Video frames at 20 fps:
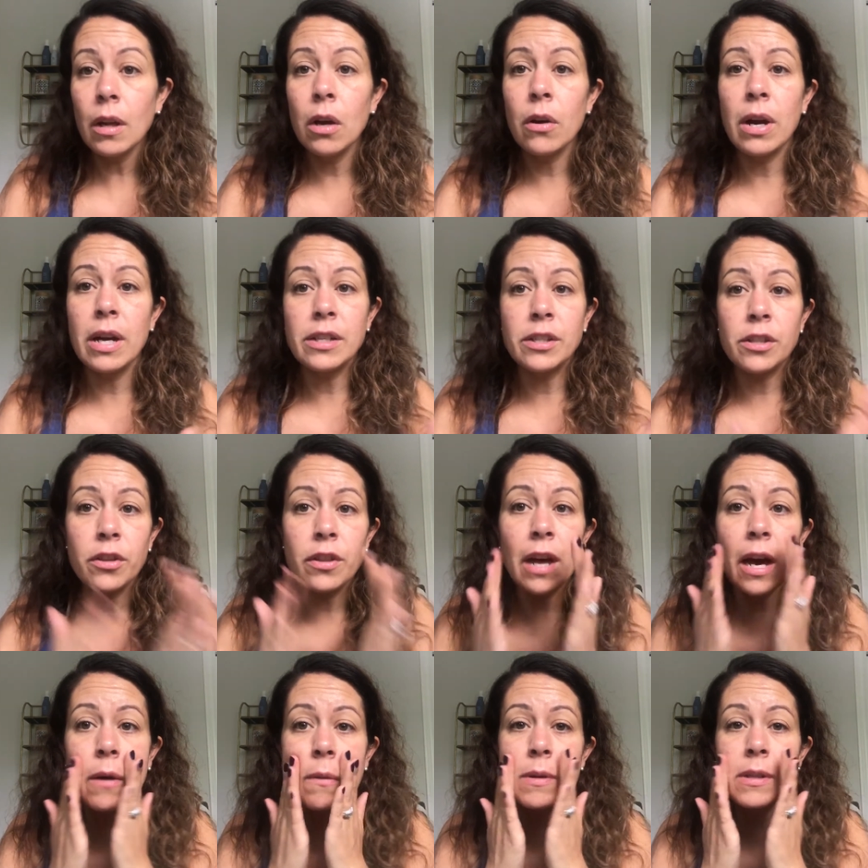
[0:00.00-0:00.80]
okay, so
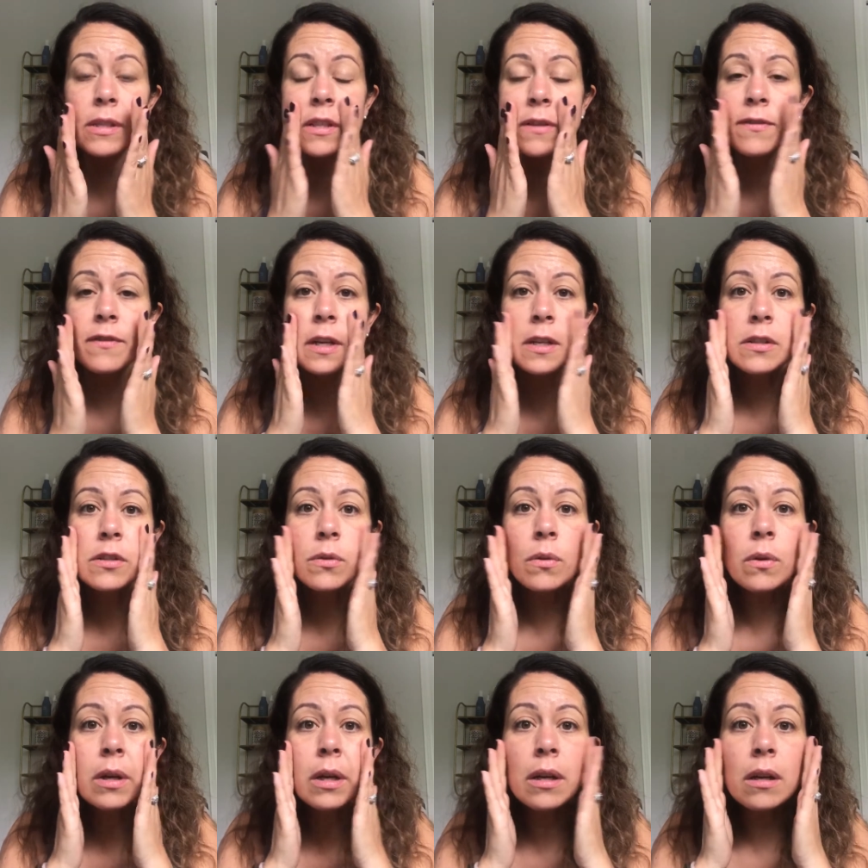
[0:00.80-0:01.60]
that was the face
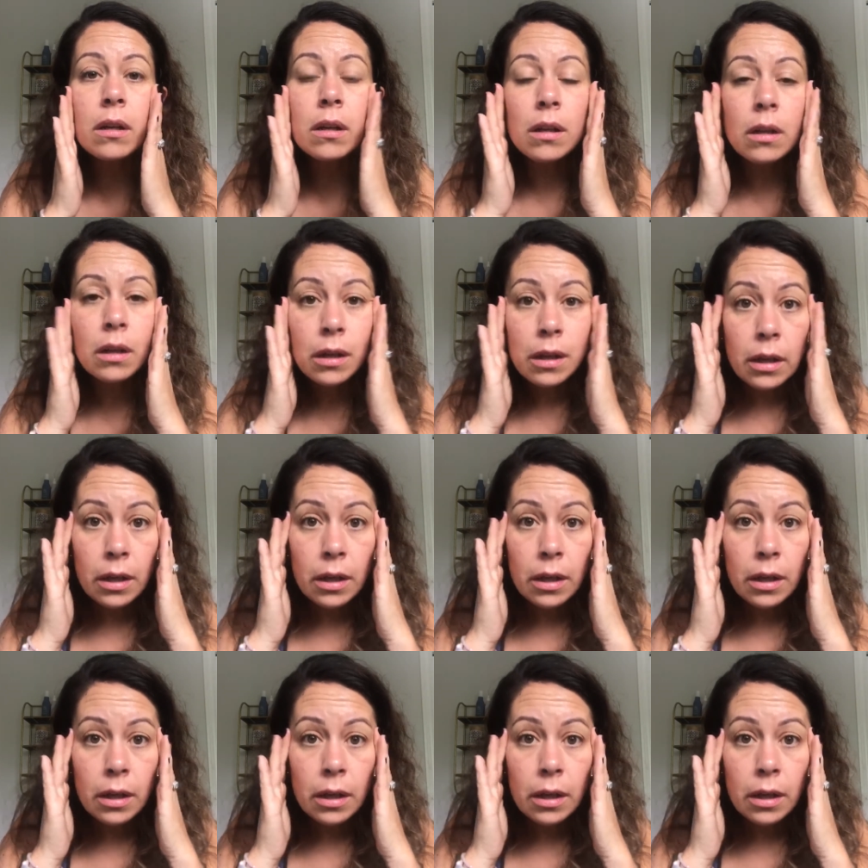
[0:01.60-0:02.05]
oil.